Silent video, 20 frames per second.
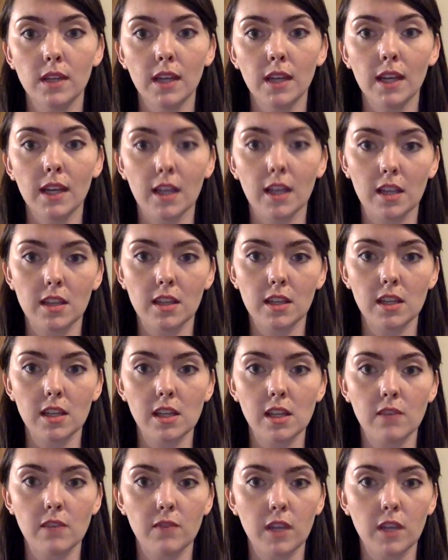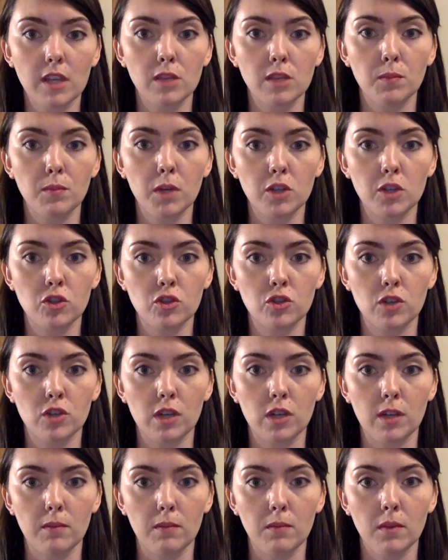It can then invade the
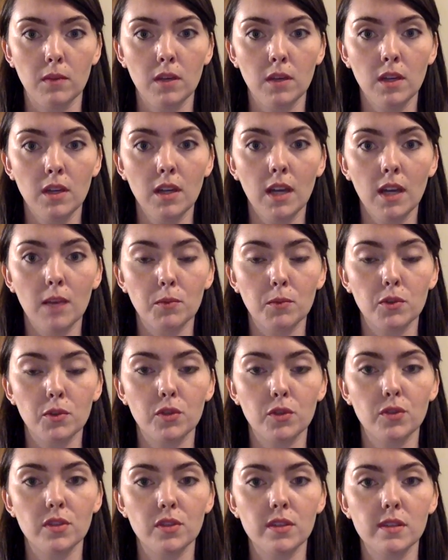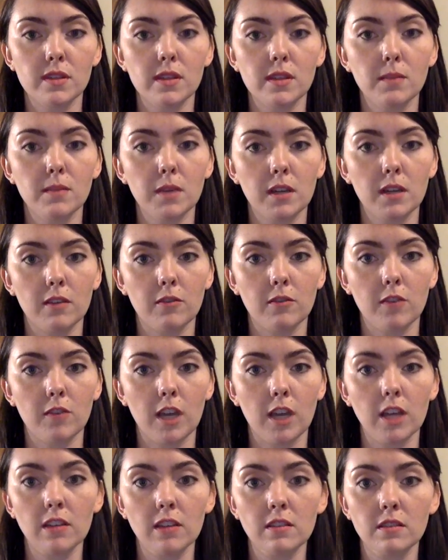bloodstream and produce systemic
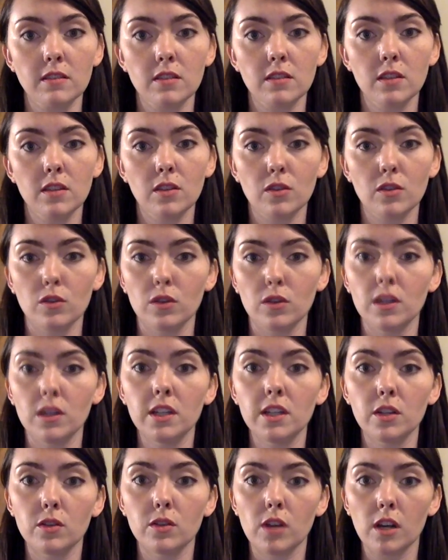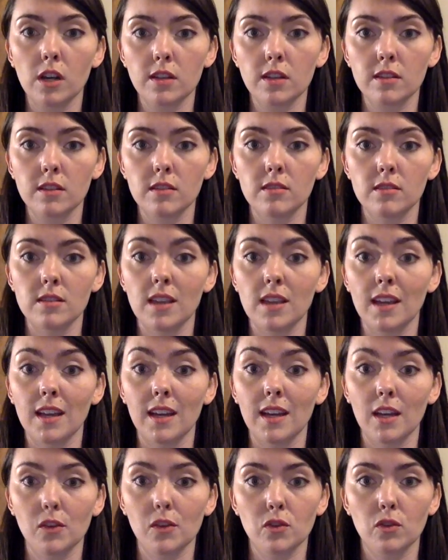effects through endotoxins and
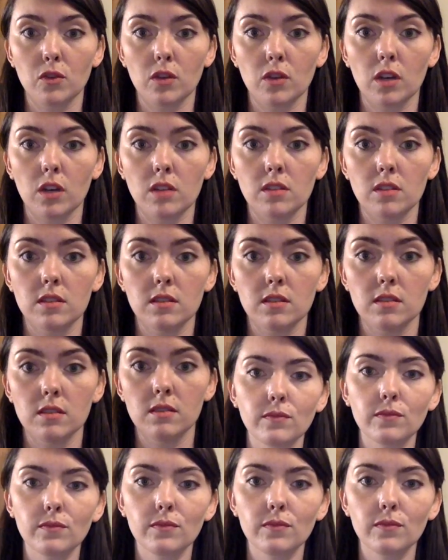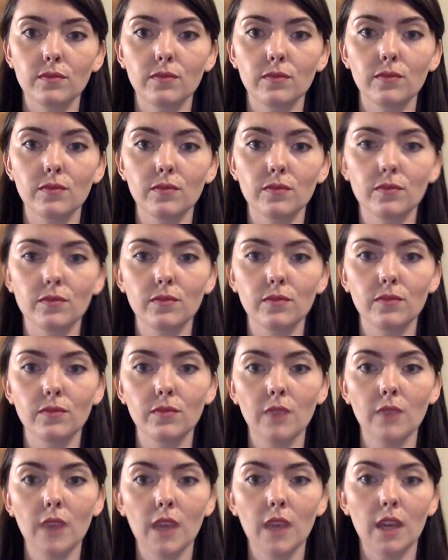exotoxins.
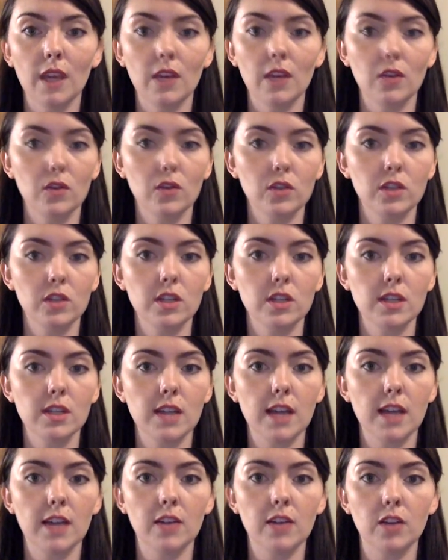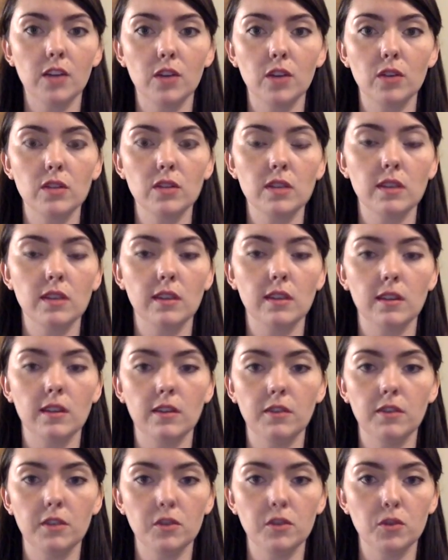In order to diagnose an
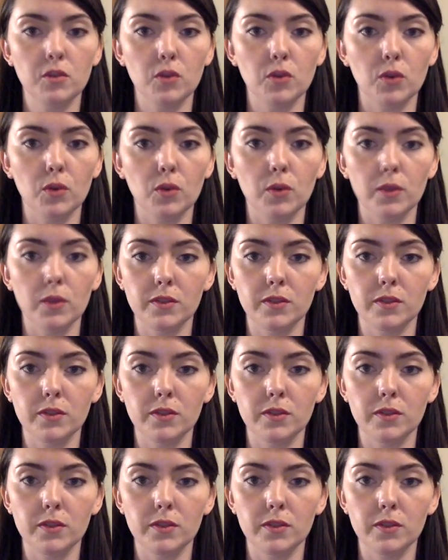individual with